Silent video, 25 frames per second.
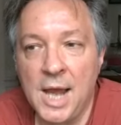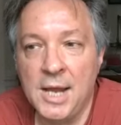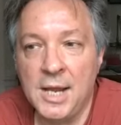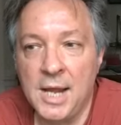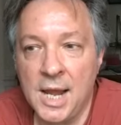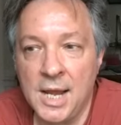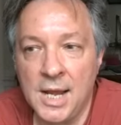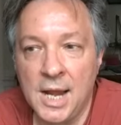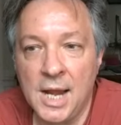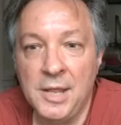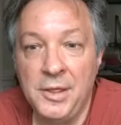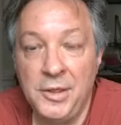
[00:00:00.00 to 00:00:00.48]

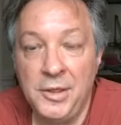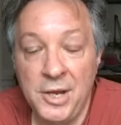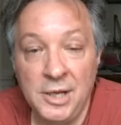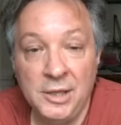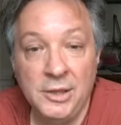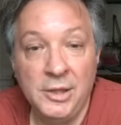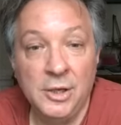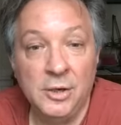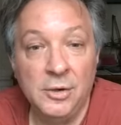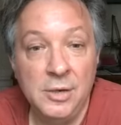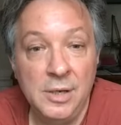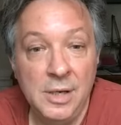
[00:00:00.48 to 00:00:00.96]
I
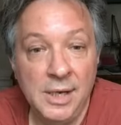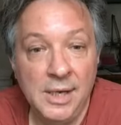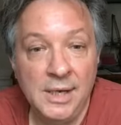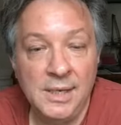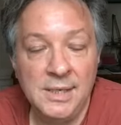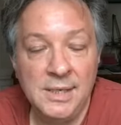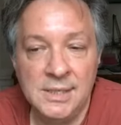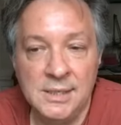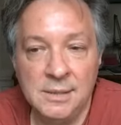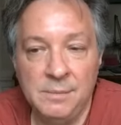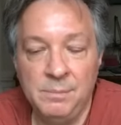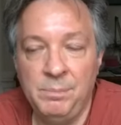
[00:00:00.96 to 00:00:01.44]
think there
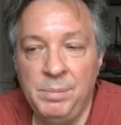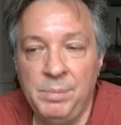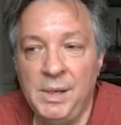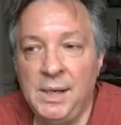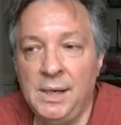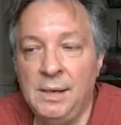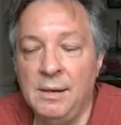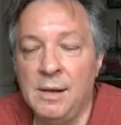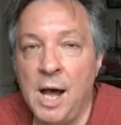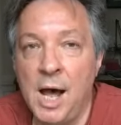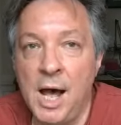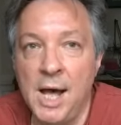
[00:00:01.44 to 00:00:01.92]
needs to
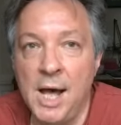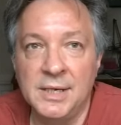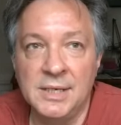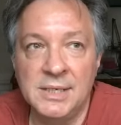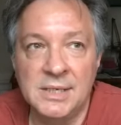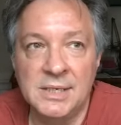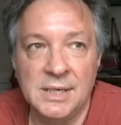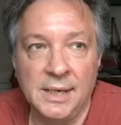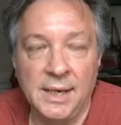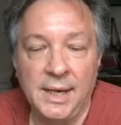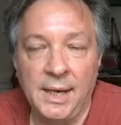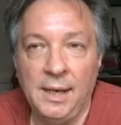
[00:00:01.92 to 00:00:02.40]
be,
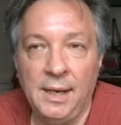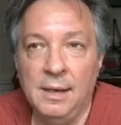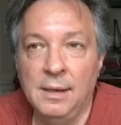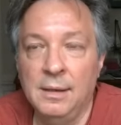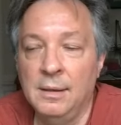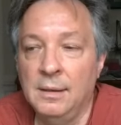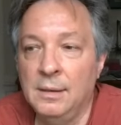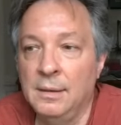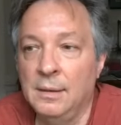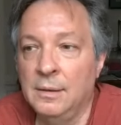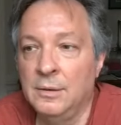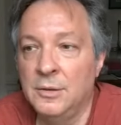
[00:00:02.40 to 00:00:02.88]
honestly,
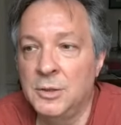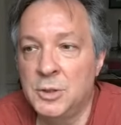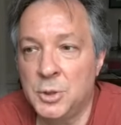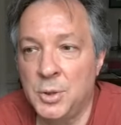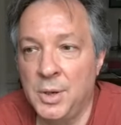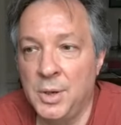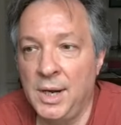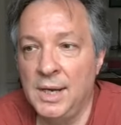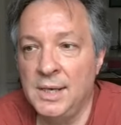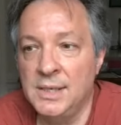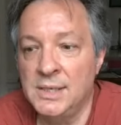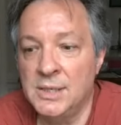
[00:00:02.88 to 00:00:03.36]

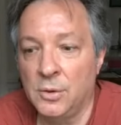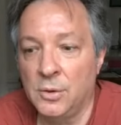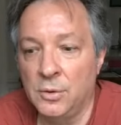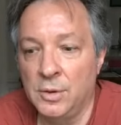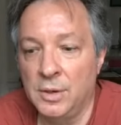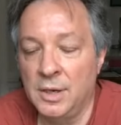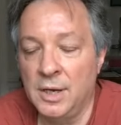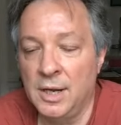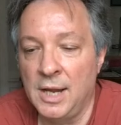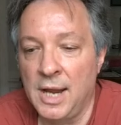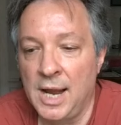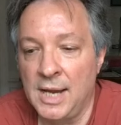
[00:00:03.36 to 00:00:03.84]
trans
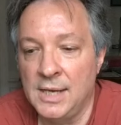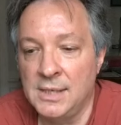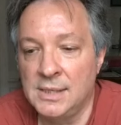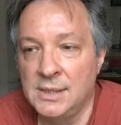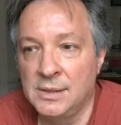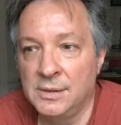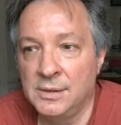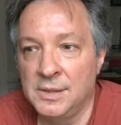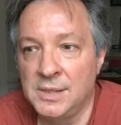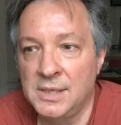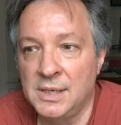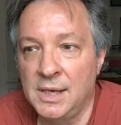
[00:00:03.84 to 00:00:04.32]

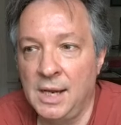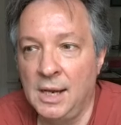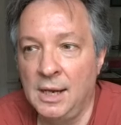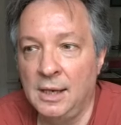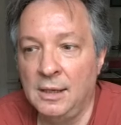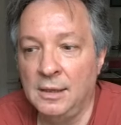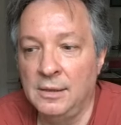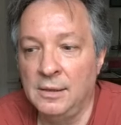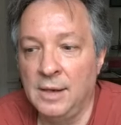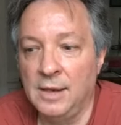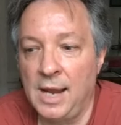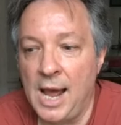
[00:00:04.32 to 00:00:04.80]
organizers
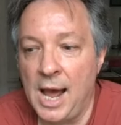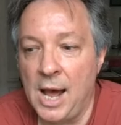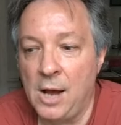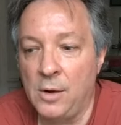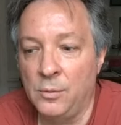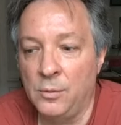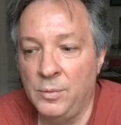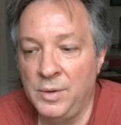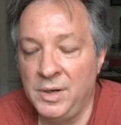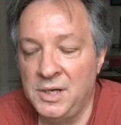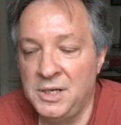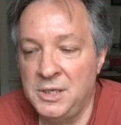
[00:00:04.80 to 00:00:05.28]
and
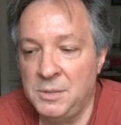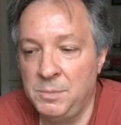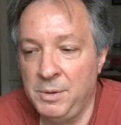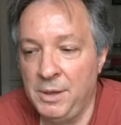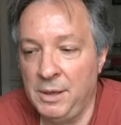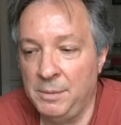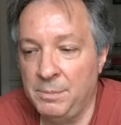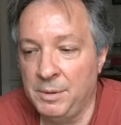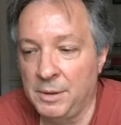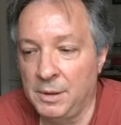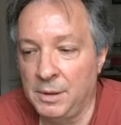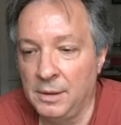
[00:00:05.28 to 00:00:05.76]
outreach
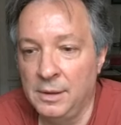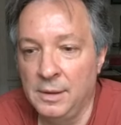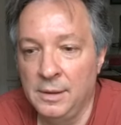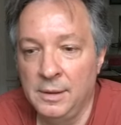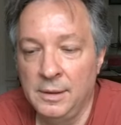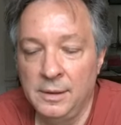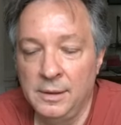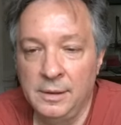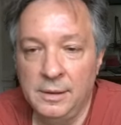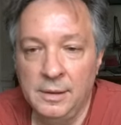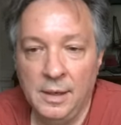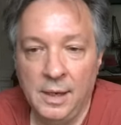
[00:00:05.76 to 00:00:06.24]
people
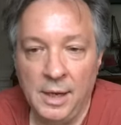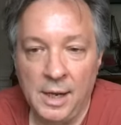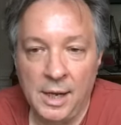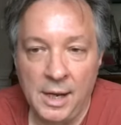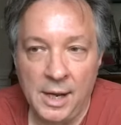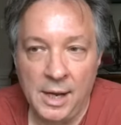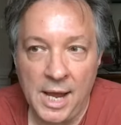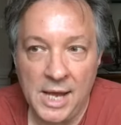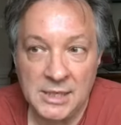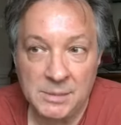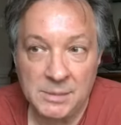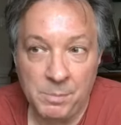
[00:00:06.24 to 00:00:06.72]

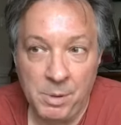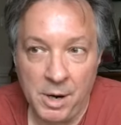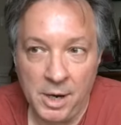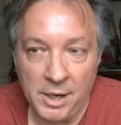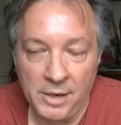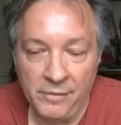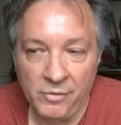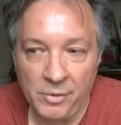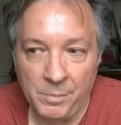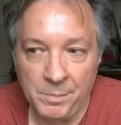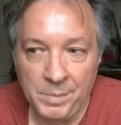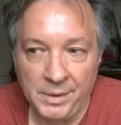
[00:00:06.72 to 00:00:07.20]
as
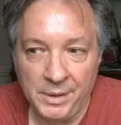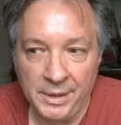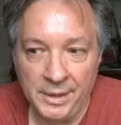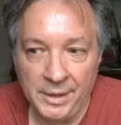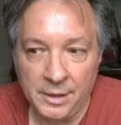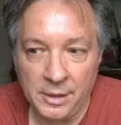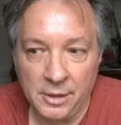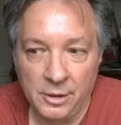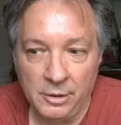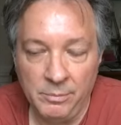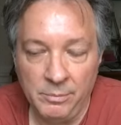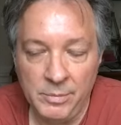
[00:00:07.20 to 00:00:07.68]
part of the
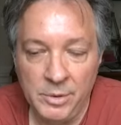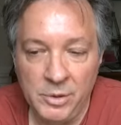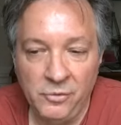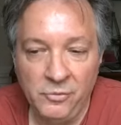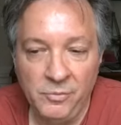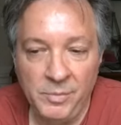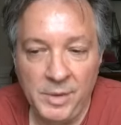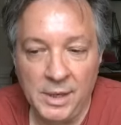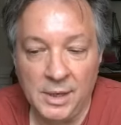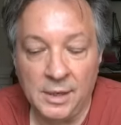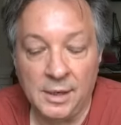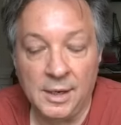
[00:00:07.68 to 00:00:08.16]
political
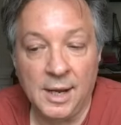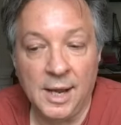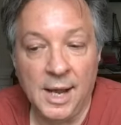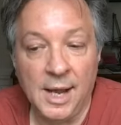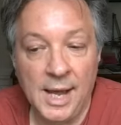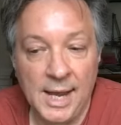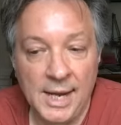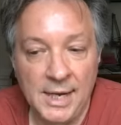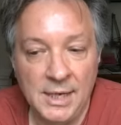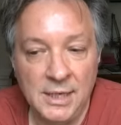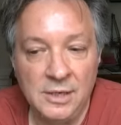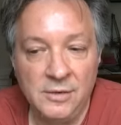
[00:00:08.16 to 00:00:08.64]
movement
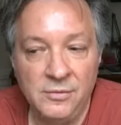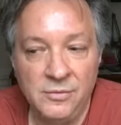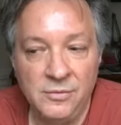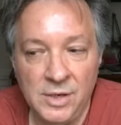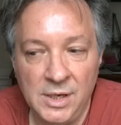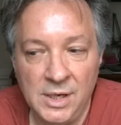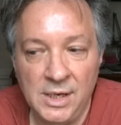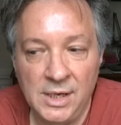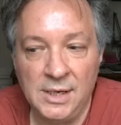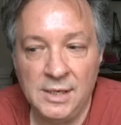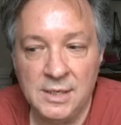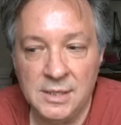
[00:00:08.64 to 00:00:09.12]
kind of
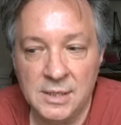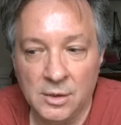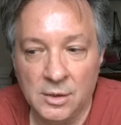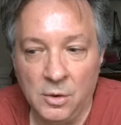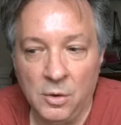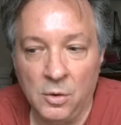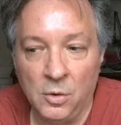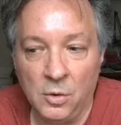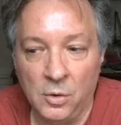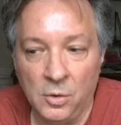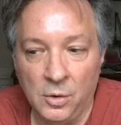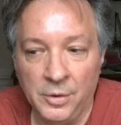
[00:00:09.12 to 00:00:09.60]
need to
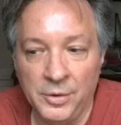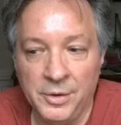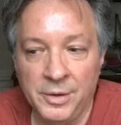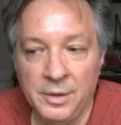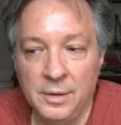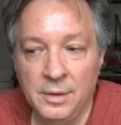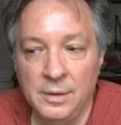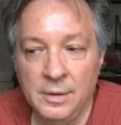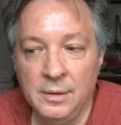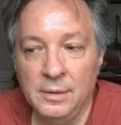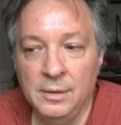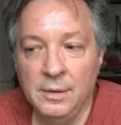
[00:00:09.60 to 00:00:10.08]
hold
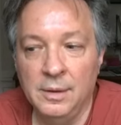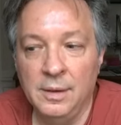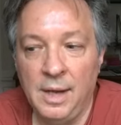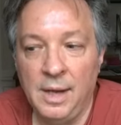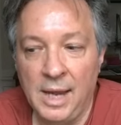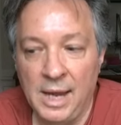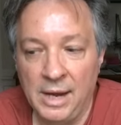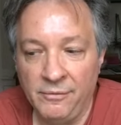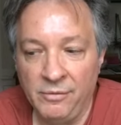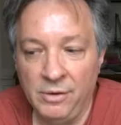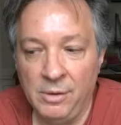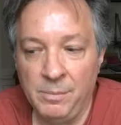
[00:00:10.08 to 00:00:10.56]

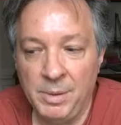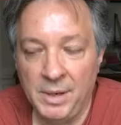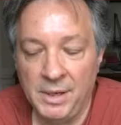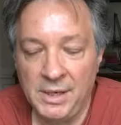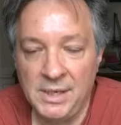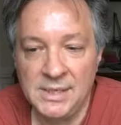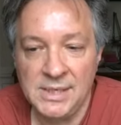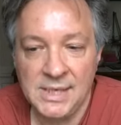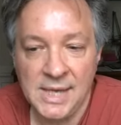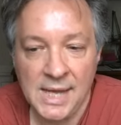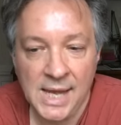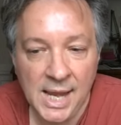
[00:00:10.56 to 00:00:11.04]

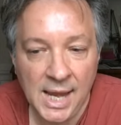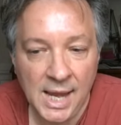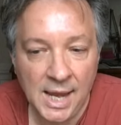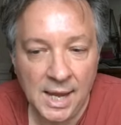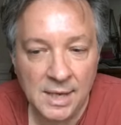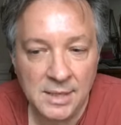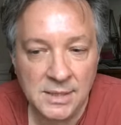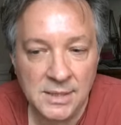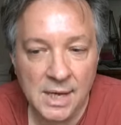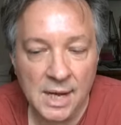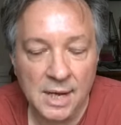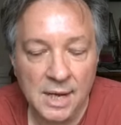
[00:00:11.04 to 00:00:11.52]
everybody's
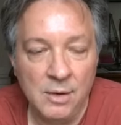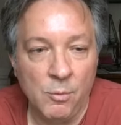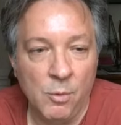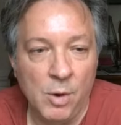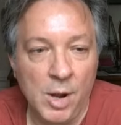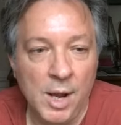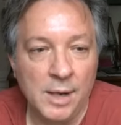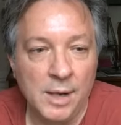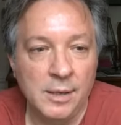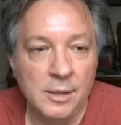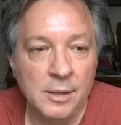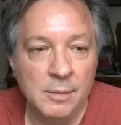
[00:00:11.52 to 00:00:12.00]
hands and
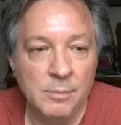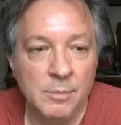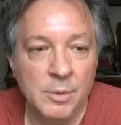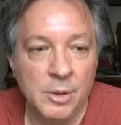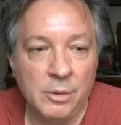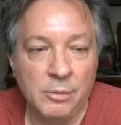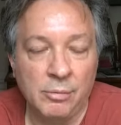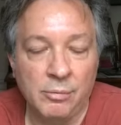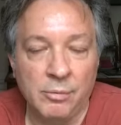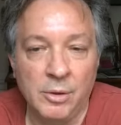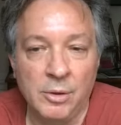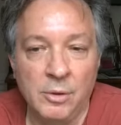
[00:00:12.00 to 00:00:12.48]
walk them
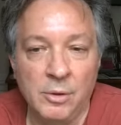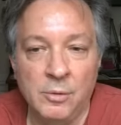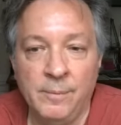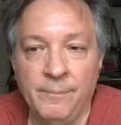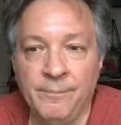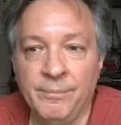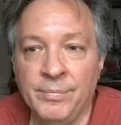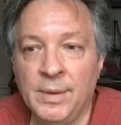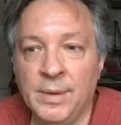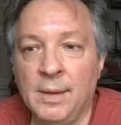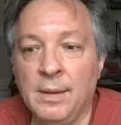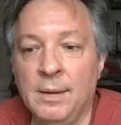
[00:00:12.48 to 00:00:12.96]
through,